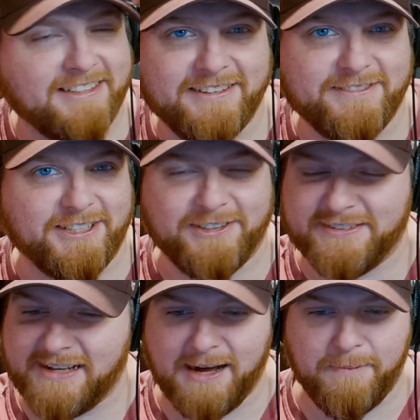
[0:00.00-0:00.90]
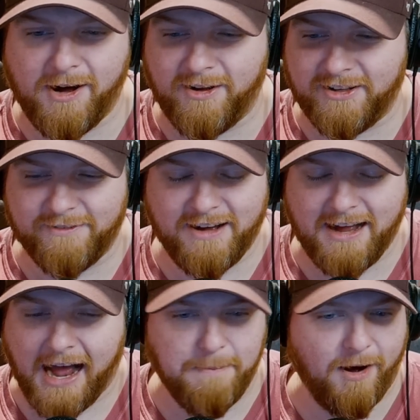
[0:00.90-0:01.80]
Dude, I'm all up.
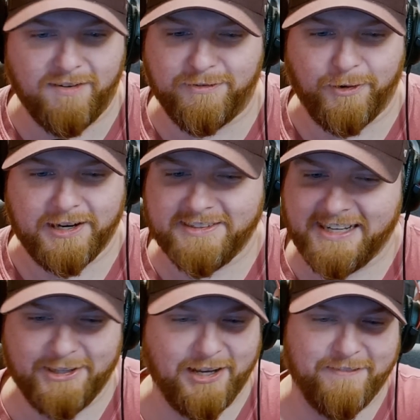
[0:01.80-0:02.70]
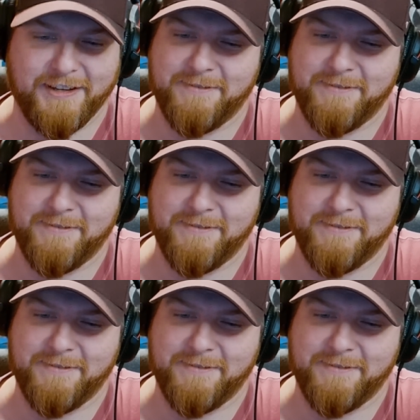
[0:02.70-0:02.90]
I'm all for it. I love it.